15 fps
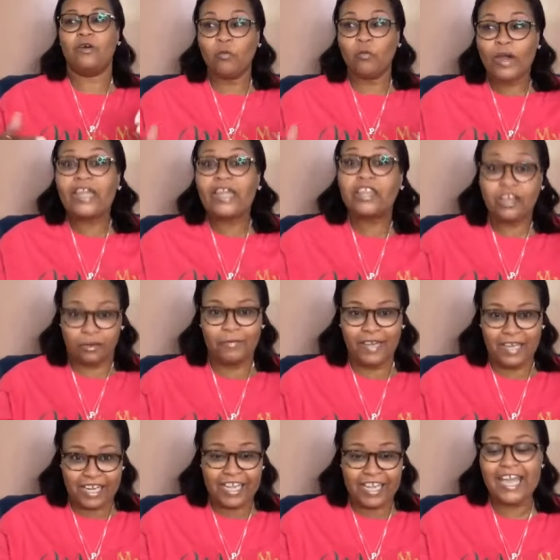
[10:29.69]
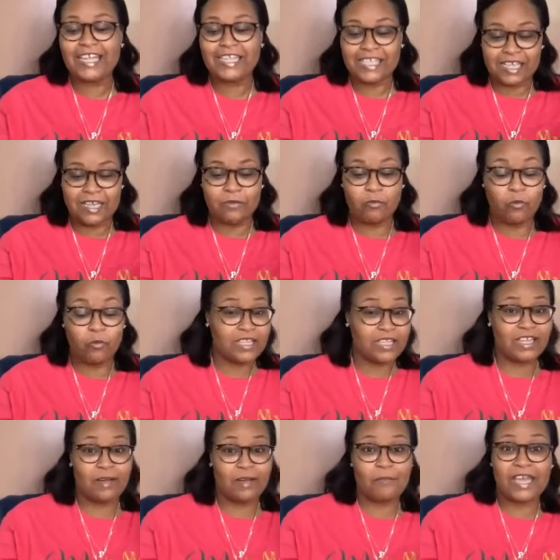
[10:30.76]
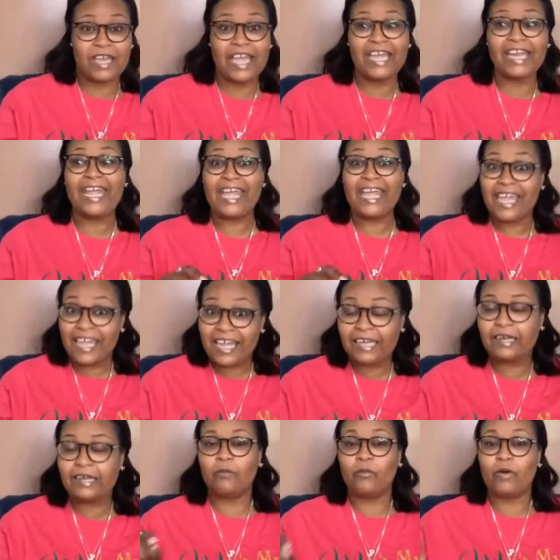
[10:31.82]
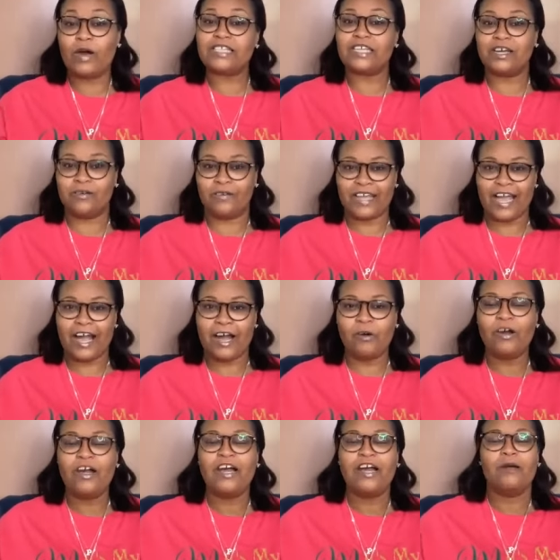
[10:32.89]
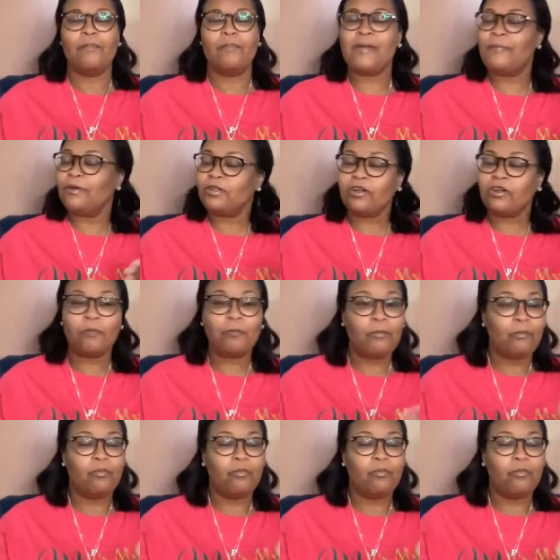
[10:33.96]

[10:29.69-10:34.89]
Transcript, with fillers: with your money and see what's coming in and what's going out, people are